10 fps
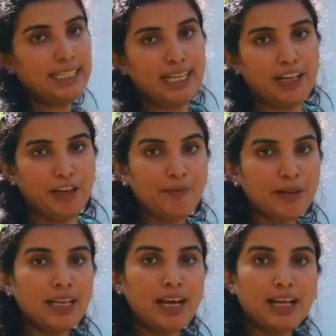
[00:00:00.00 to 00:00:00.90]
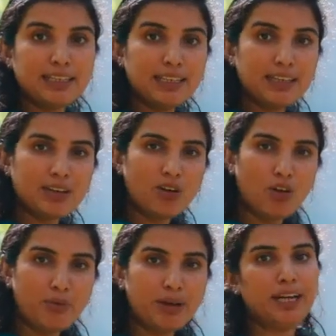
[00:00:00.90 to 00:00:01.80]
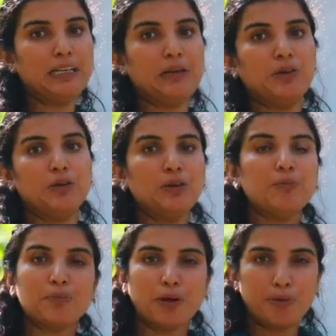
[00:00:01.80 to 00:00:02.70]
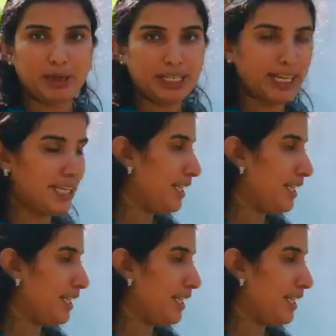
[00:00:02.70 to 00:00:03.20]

that is a common property. That